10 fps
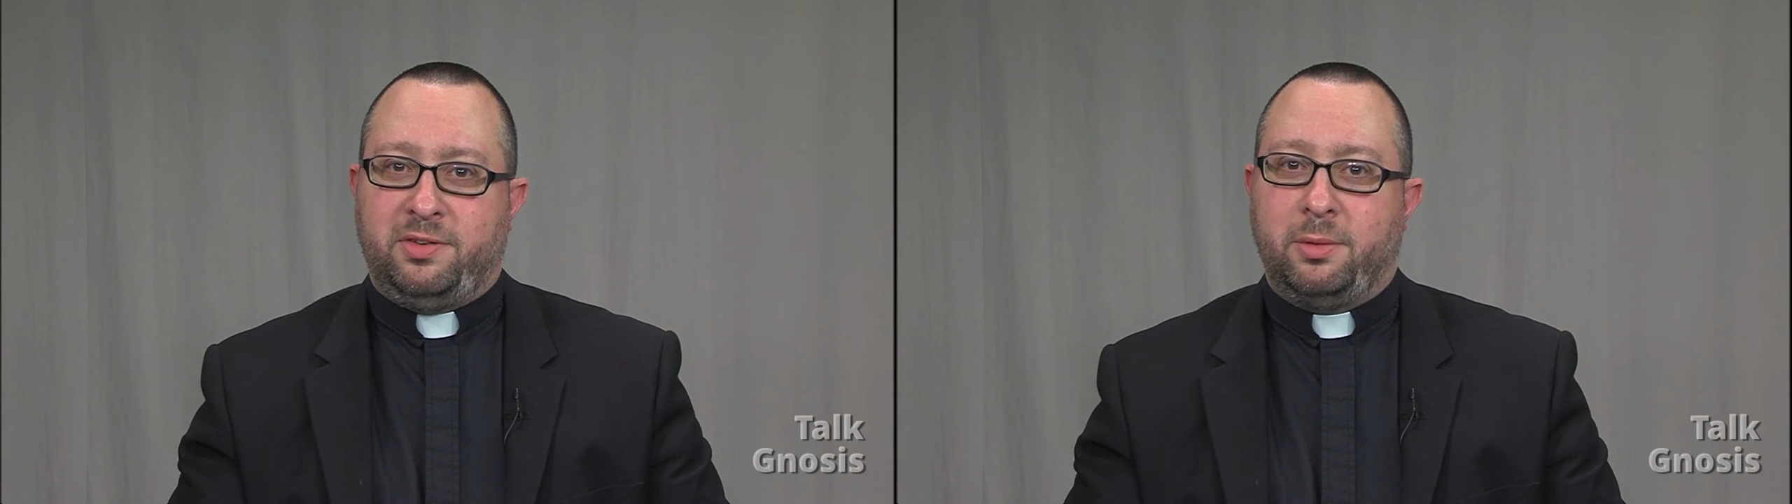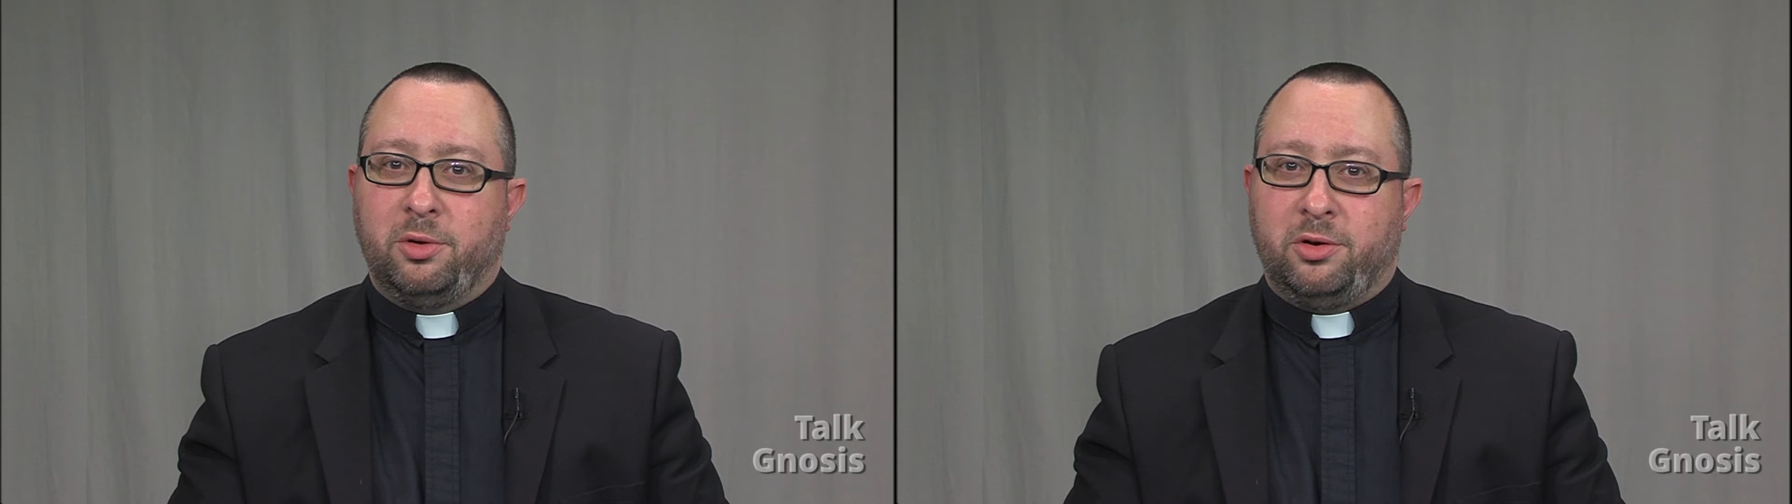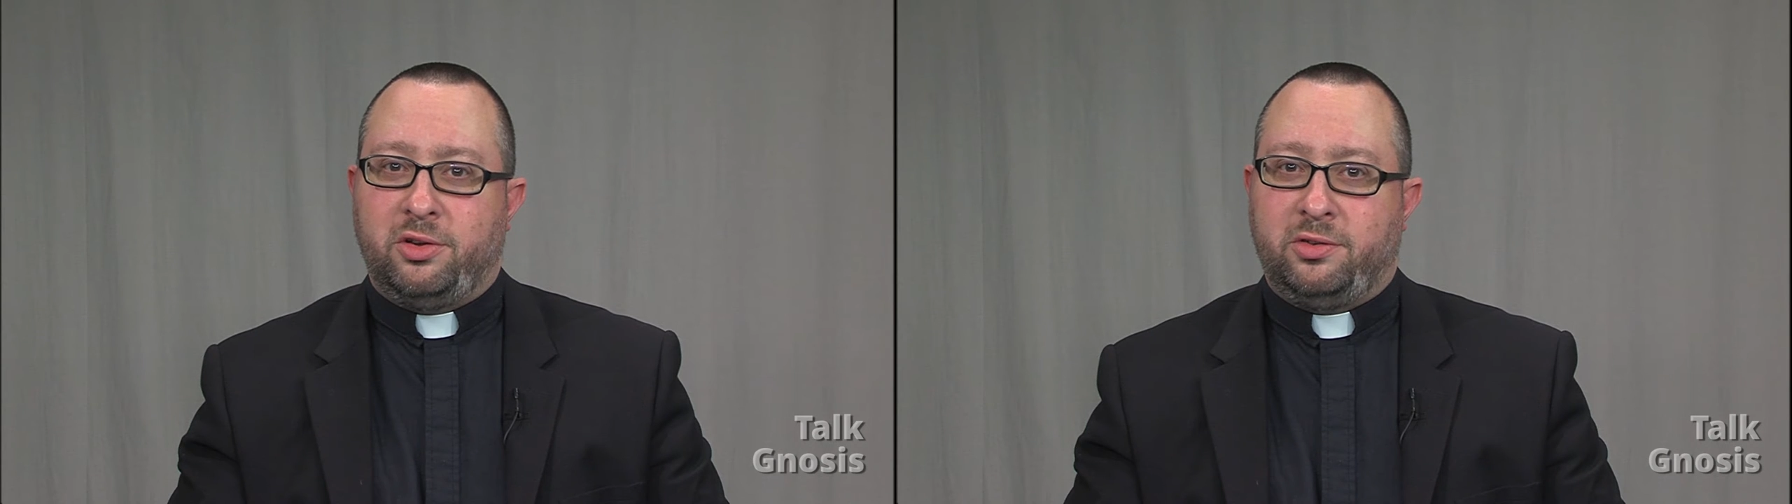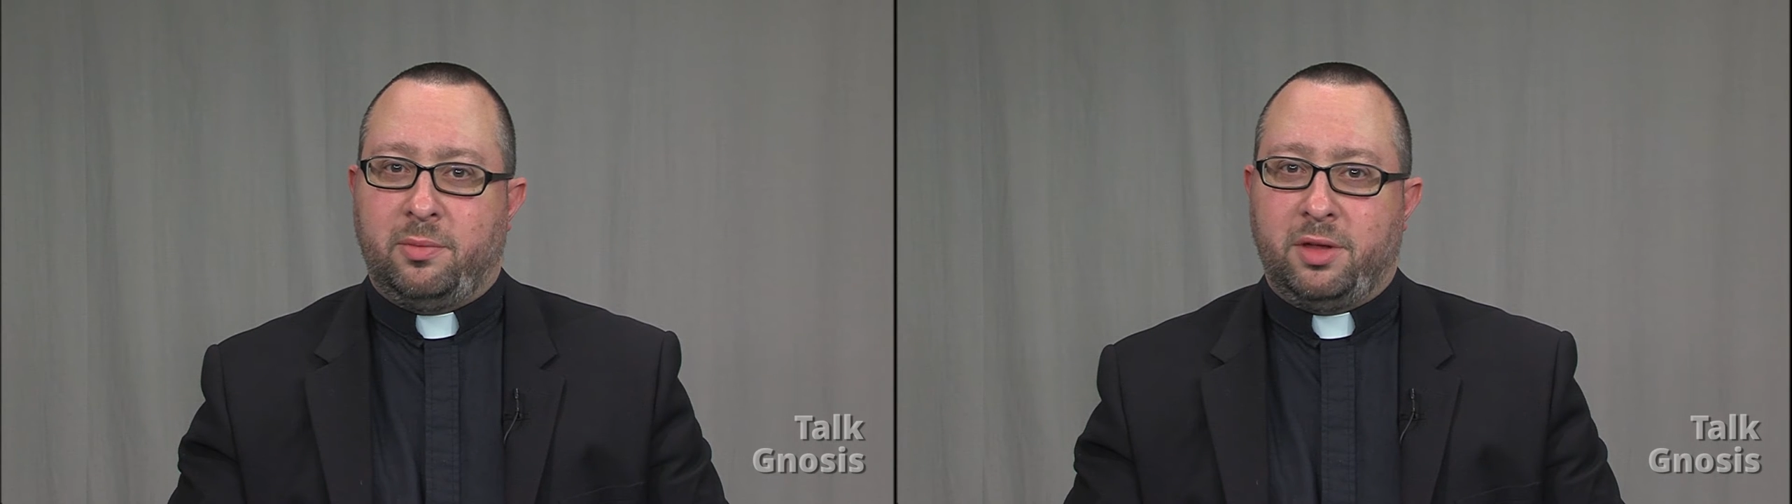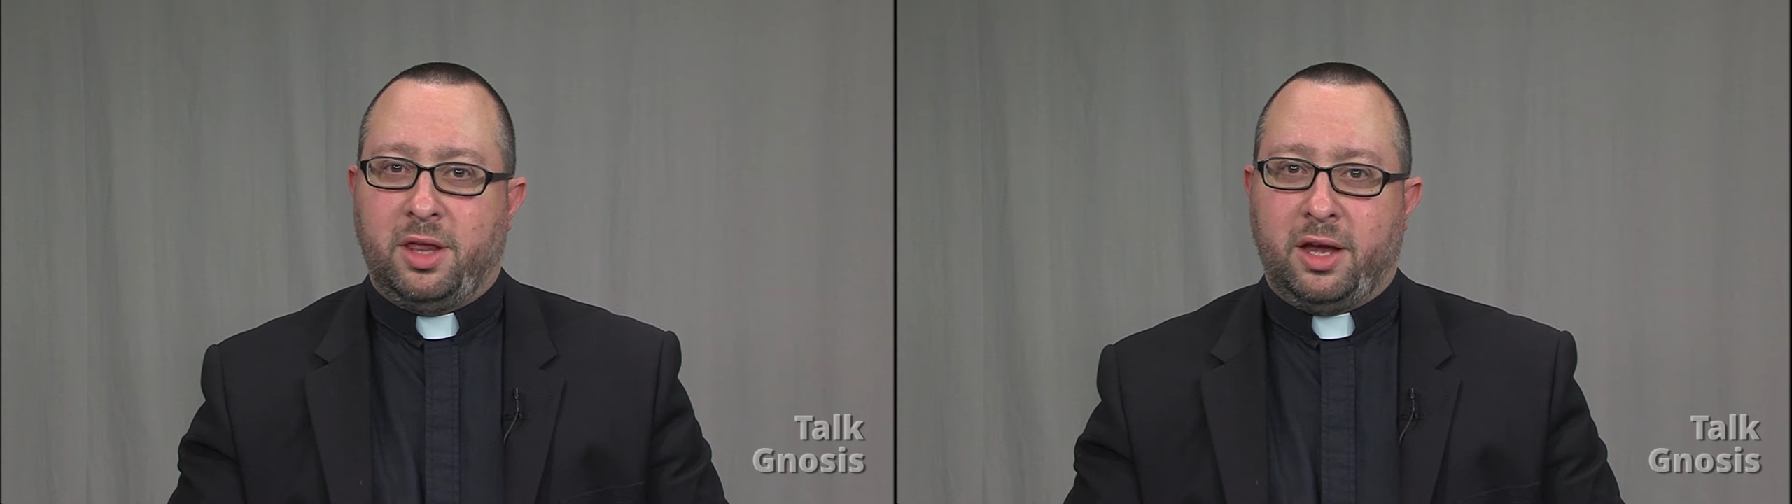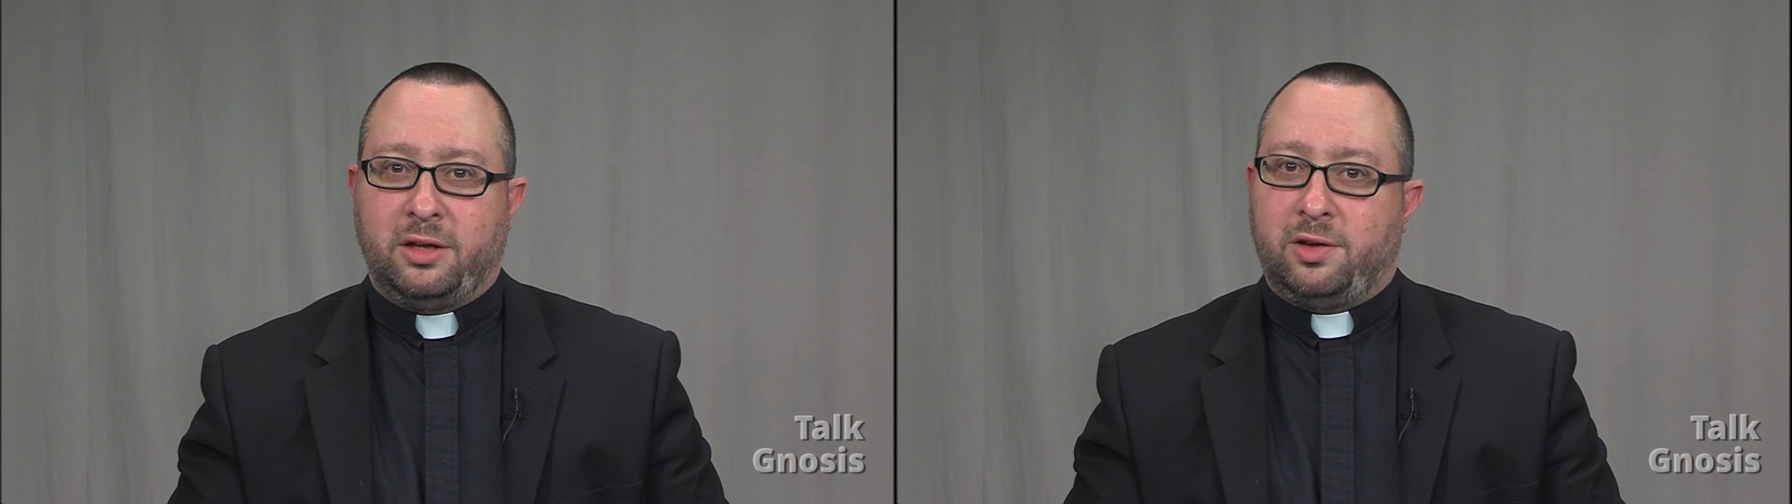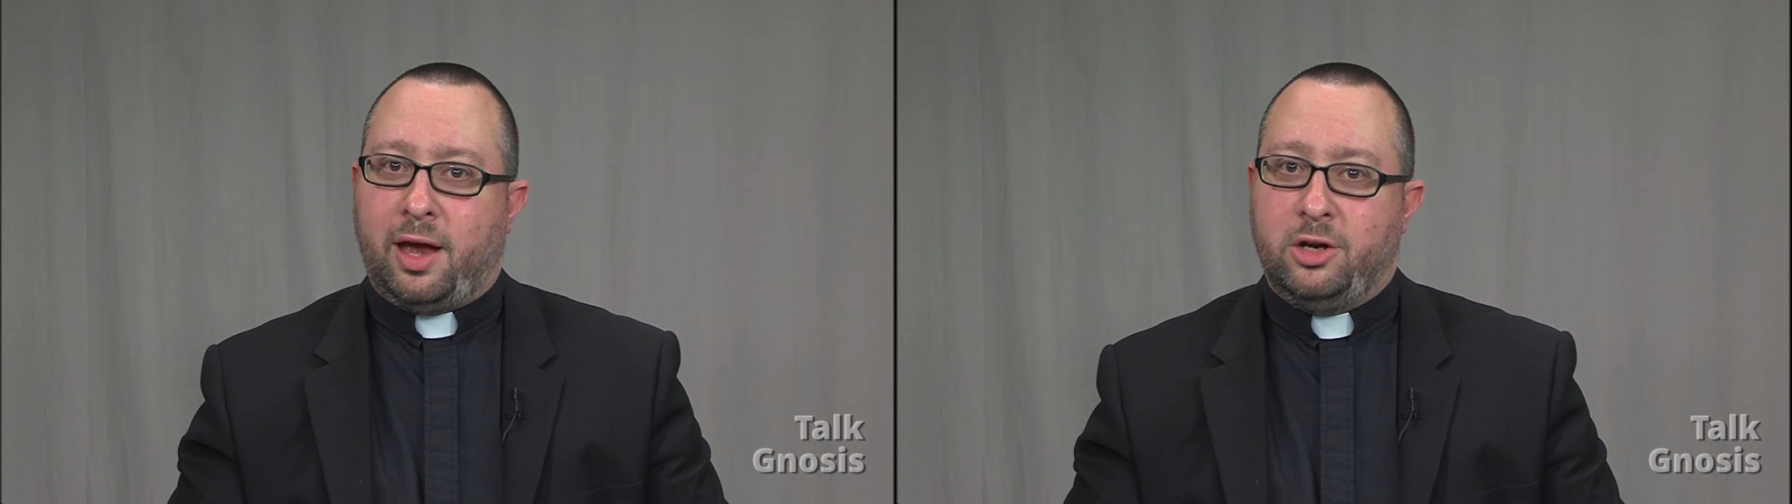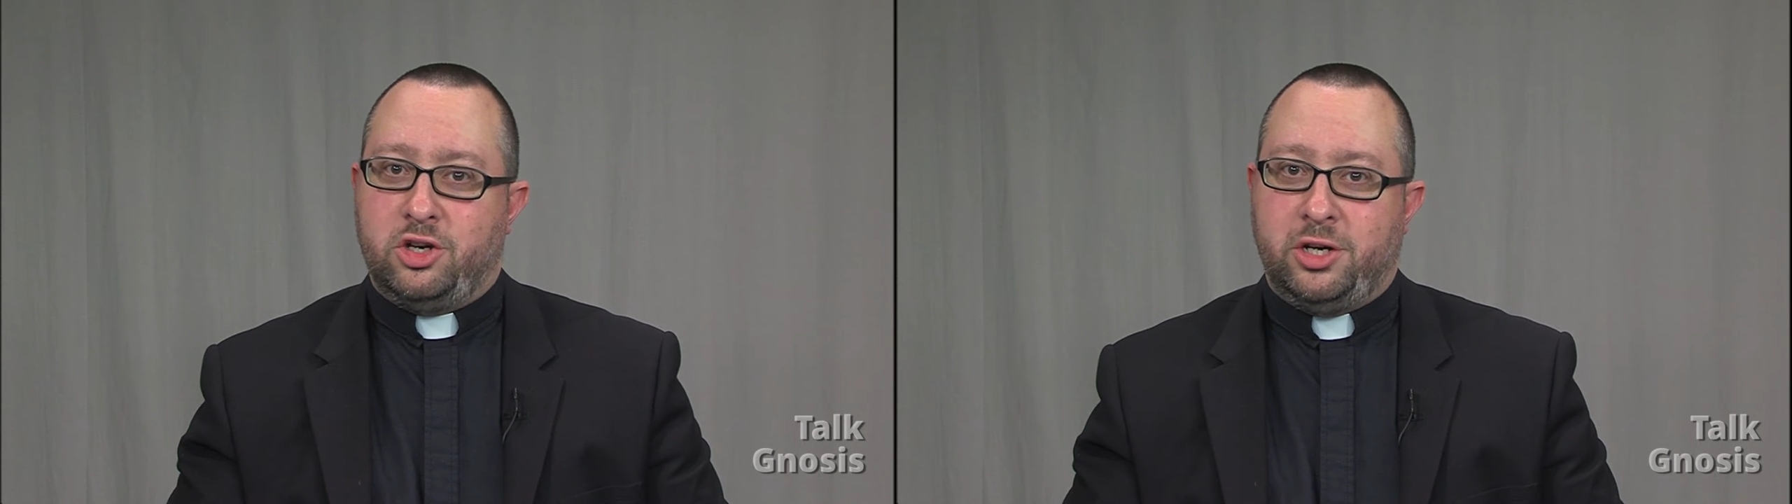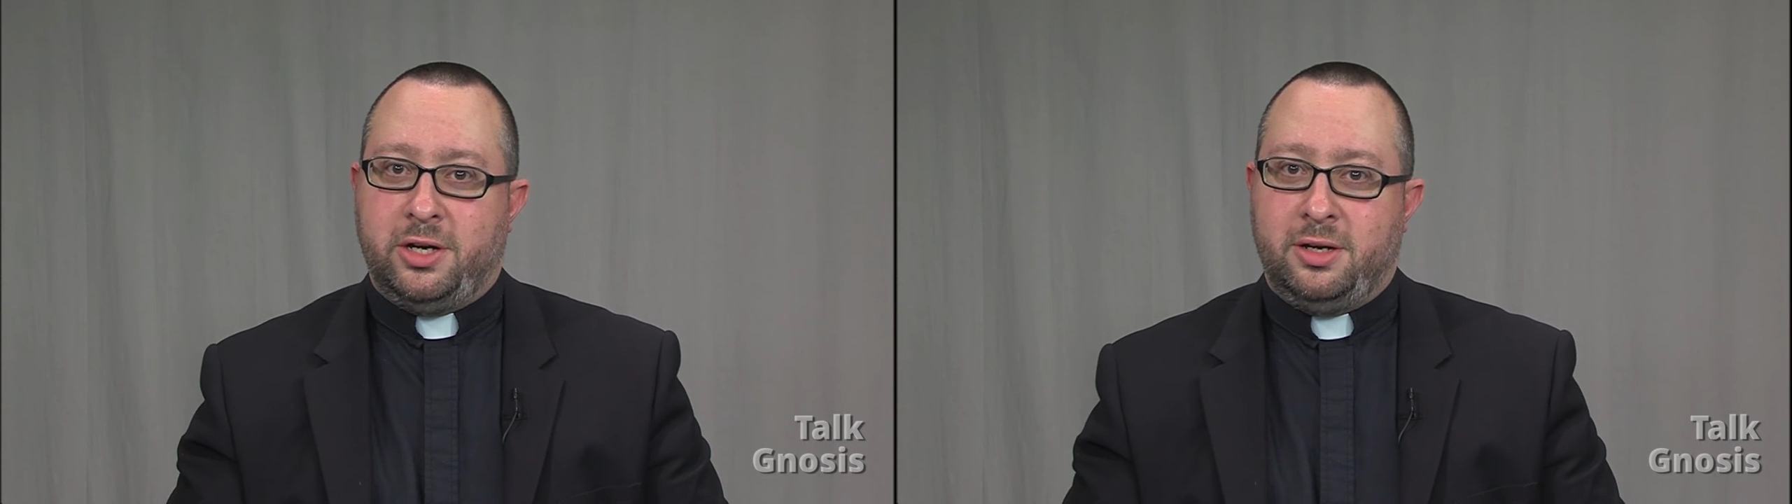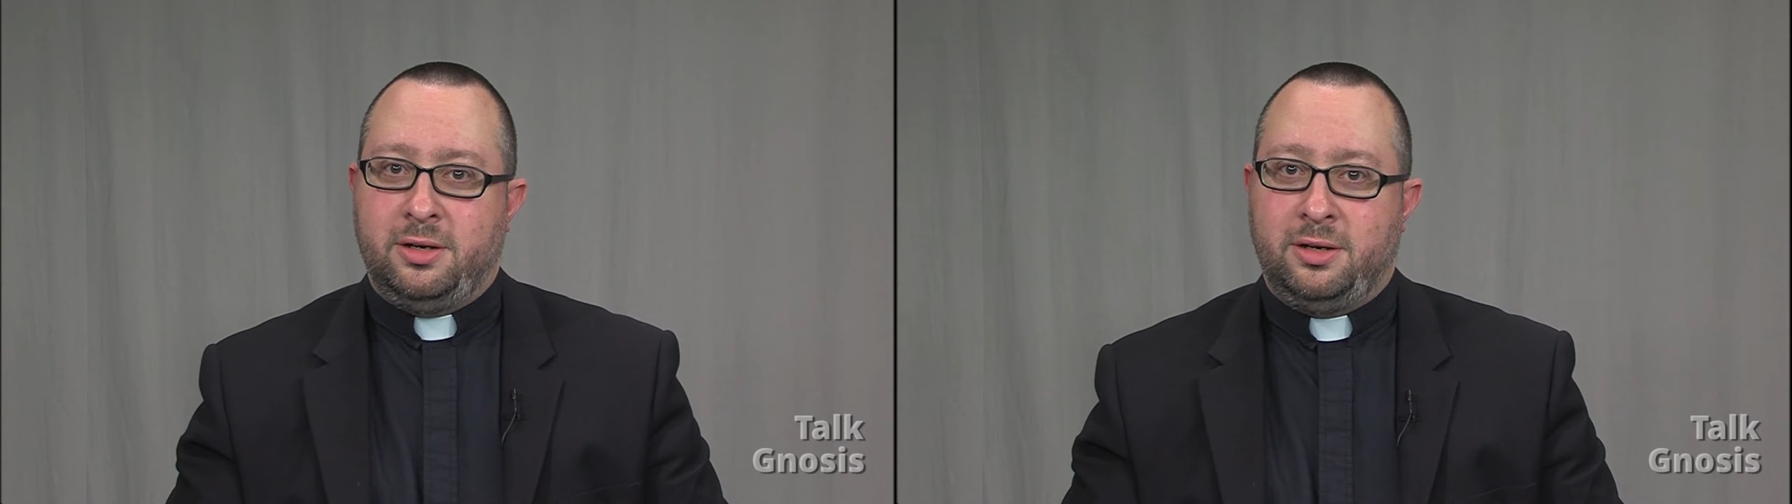similar to something like a Tai
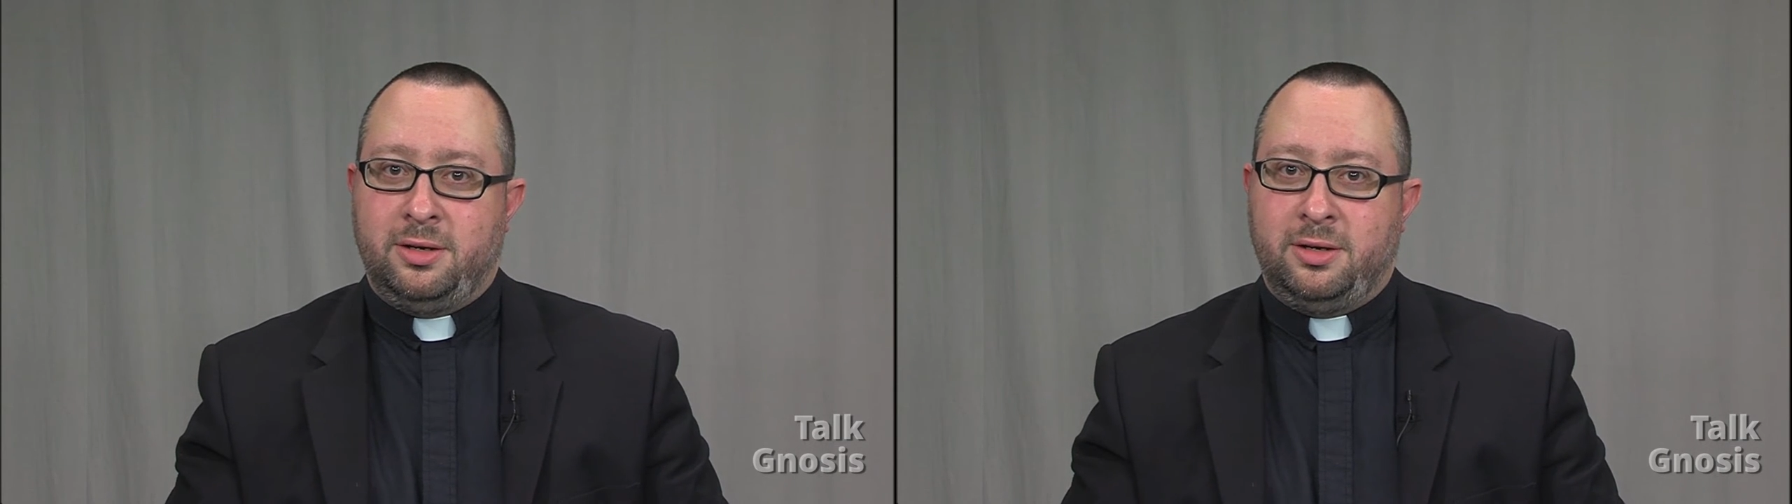Chi?